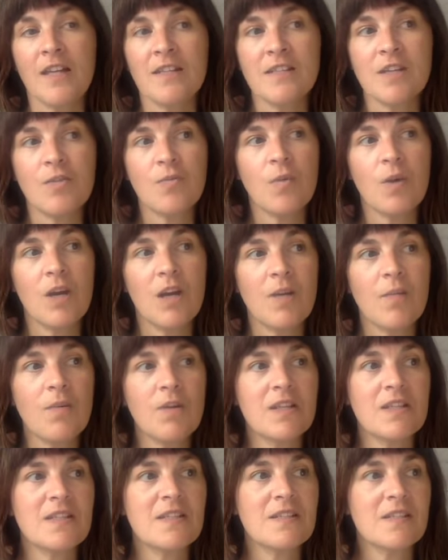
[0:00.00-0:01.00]
so what I
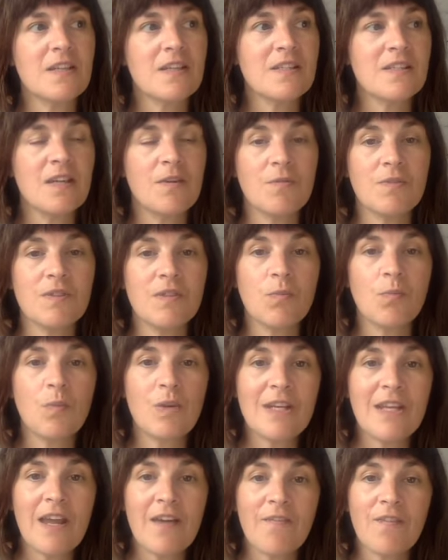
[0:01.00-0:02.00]
want to discuss here is that
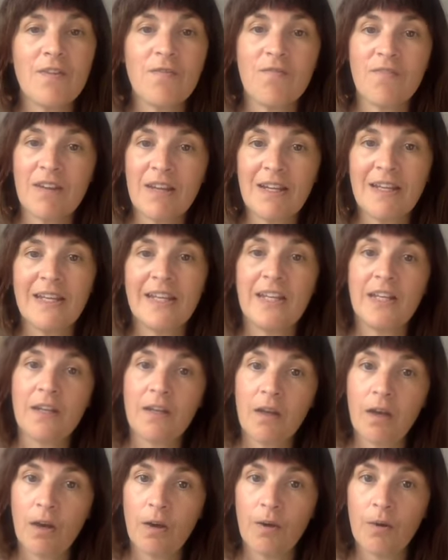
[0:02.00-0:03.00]
we never really
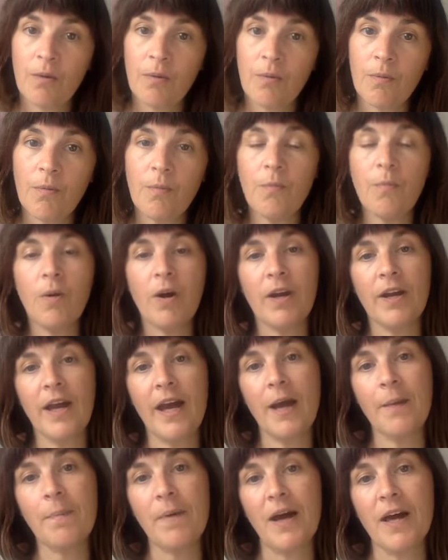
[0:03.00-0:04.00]
know what
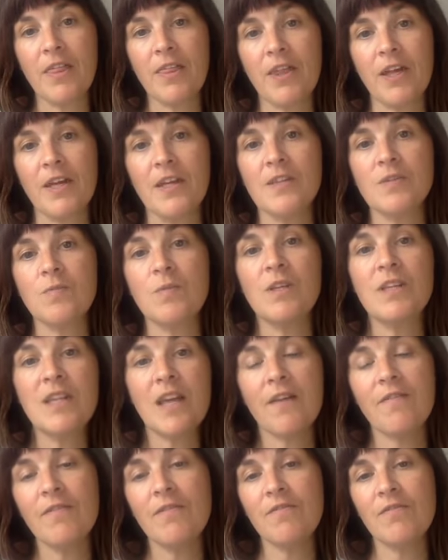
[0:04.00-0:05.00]
our path is. We
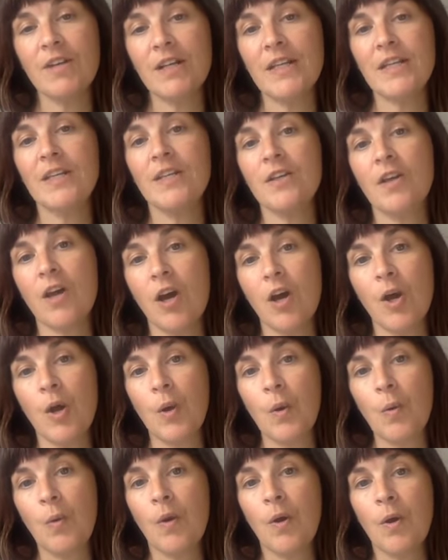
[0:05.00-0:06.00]
never really
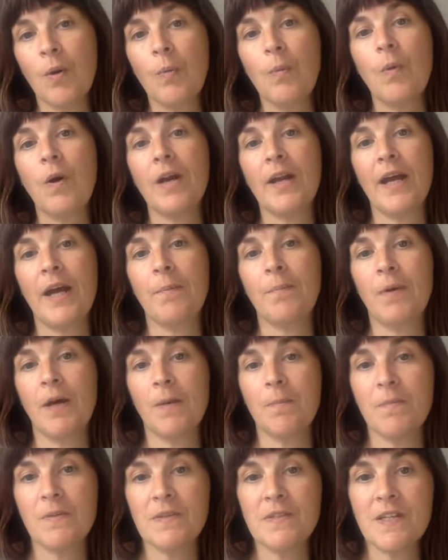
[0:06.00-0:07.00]
know what our
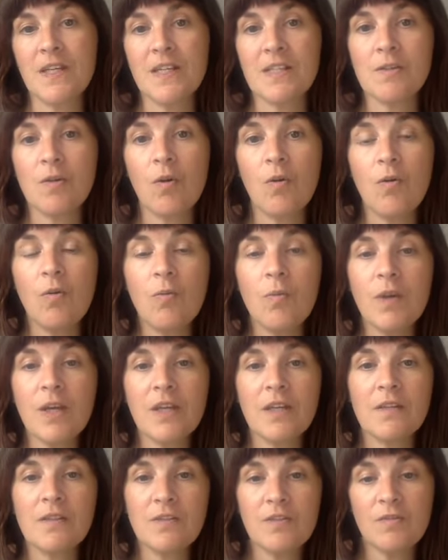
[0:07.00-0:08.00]
purpose is. All we
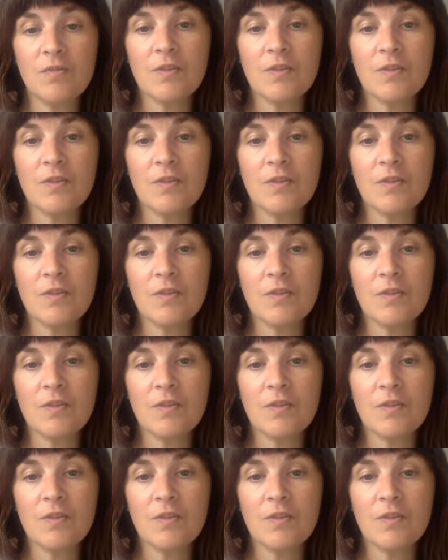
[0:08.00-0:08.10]
can